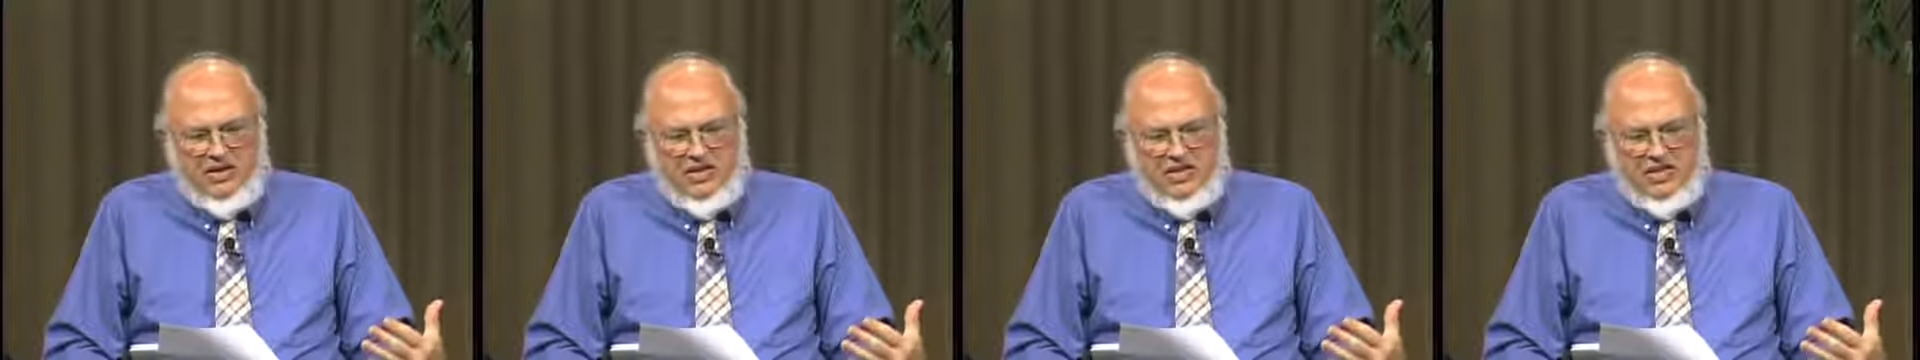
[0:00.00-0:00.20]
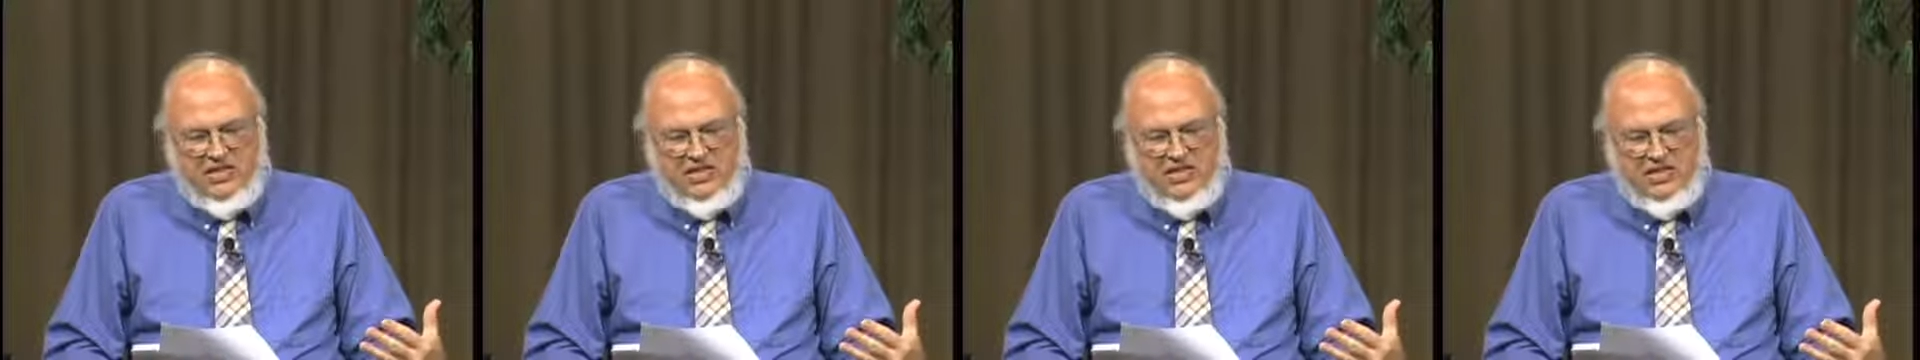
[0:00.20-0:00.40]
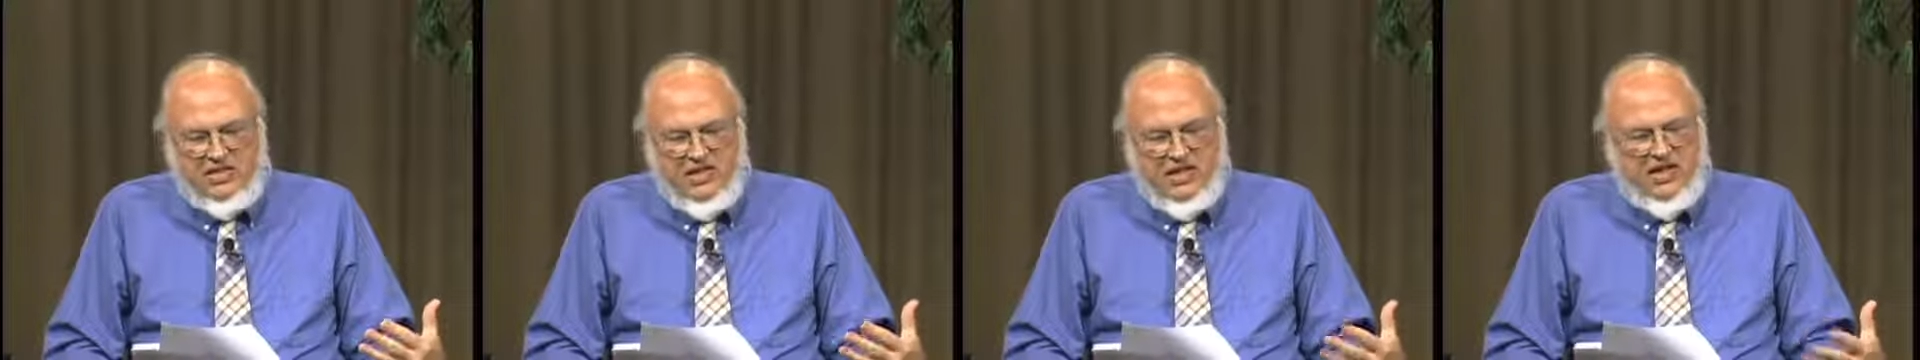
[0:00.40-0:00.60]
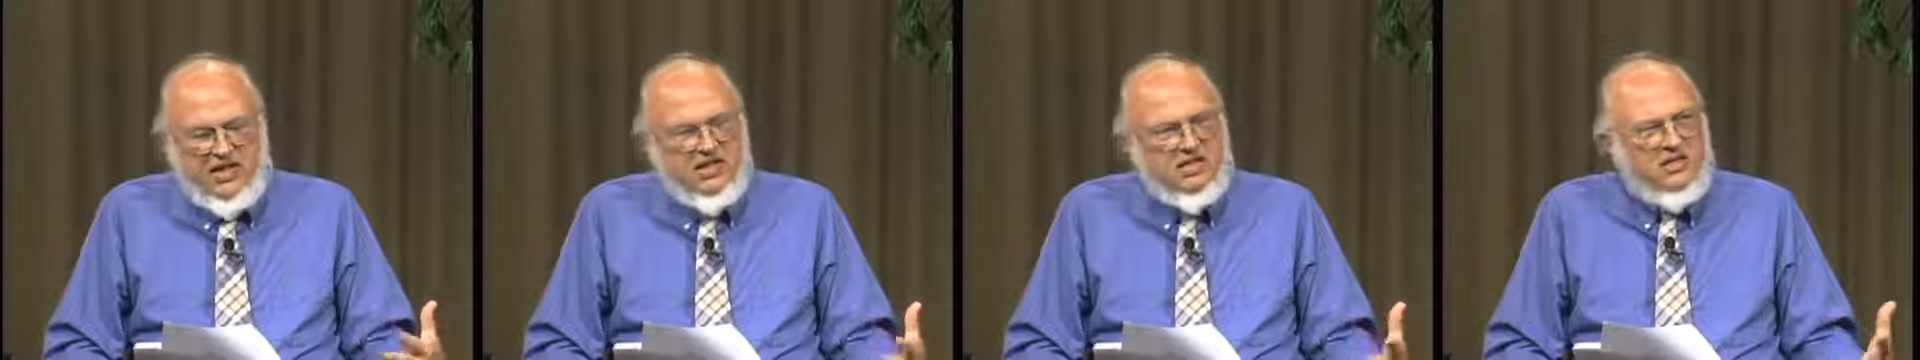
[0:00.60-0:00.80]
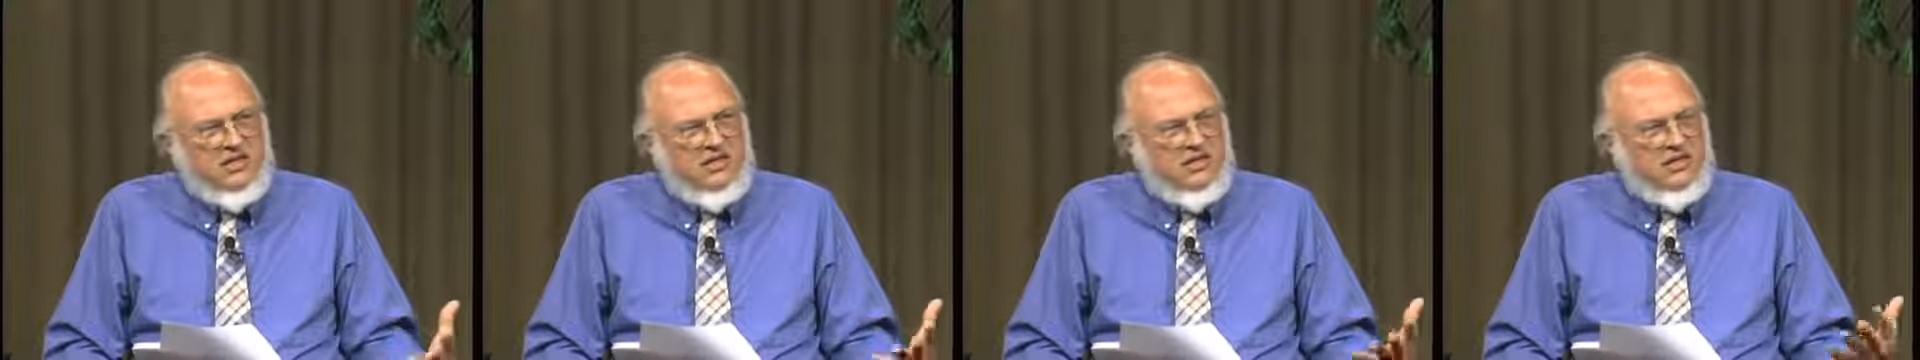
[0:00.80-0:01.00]

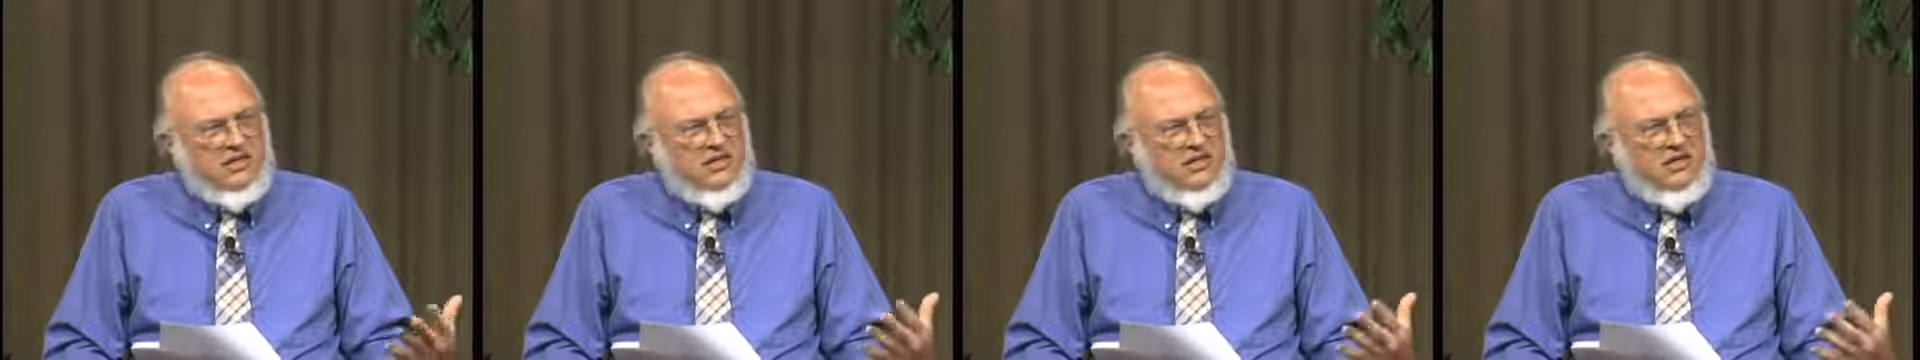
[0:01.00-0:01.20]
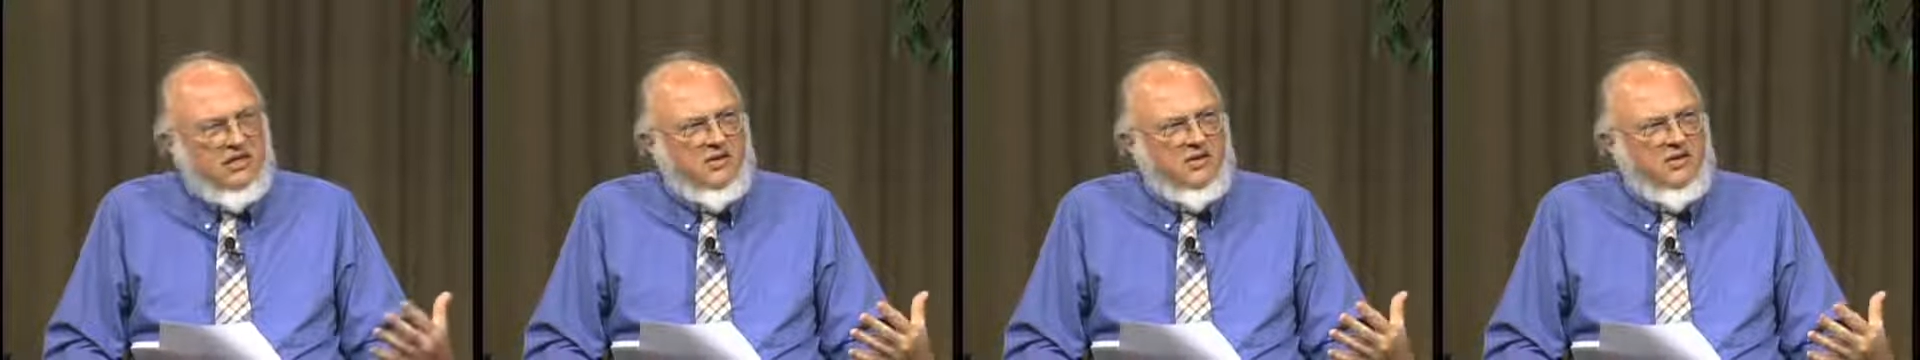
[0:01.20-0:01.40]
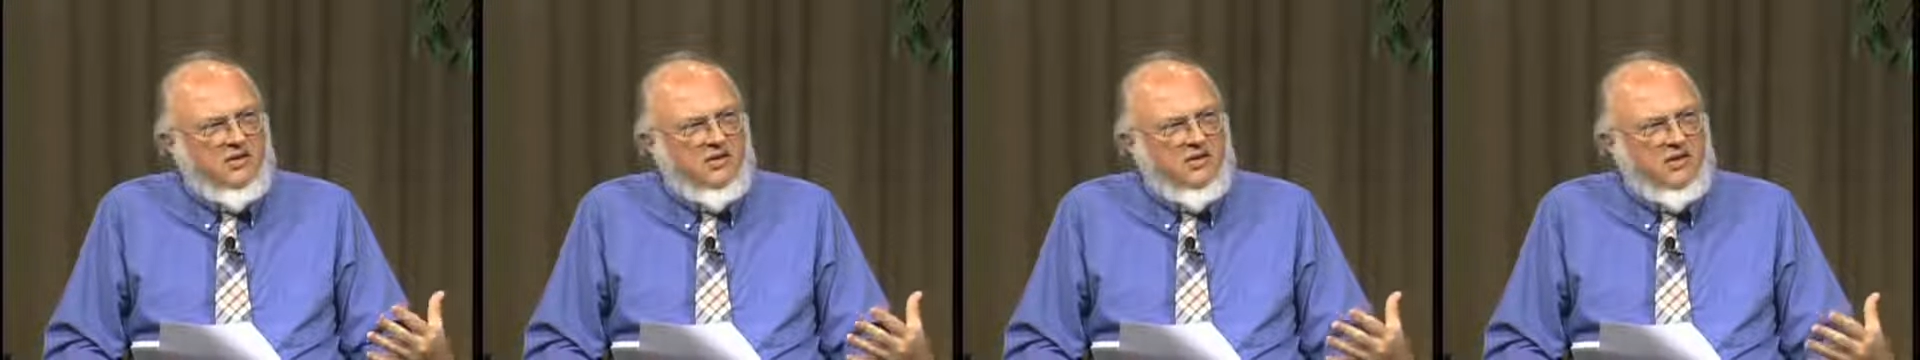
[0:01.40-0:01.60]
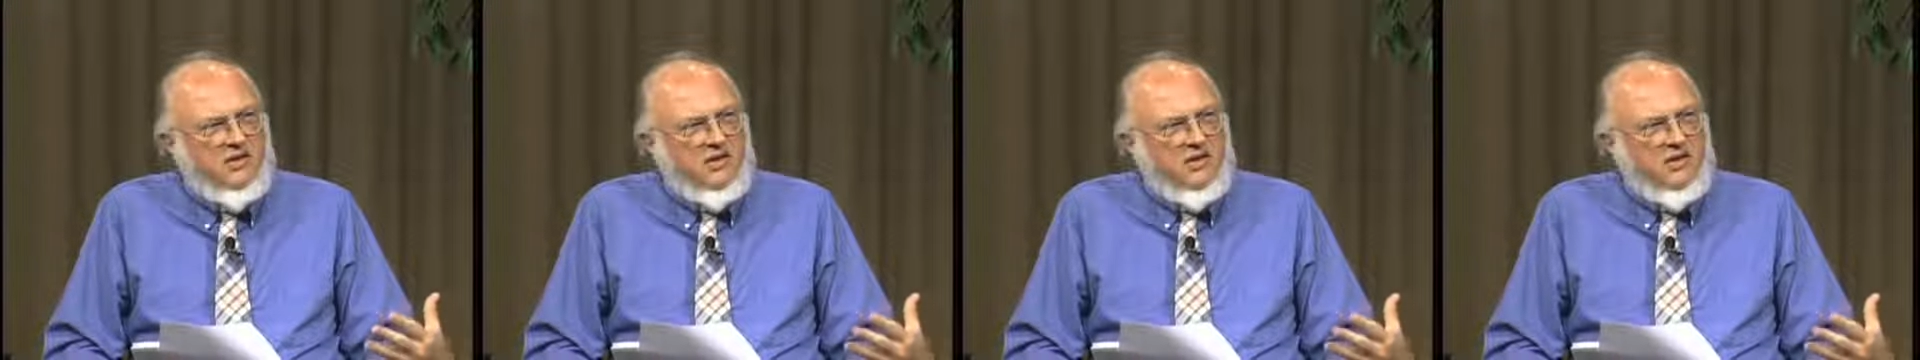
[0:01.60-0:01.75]
extent of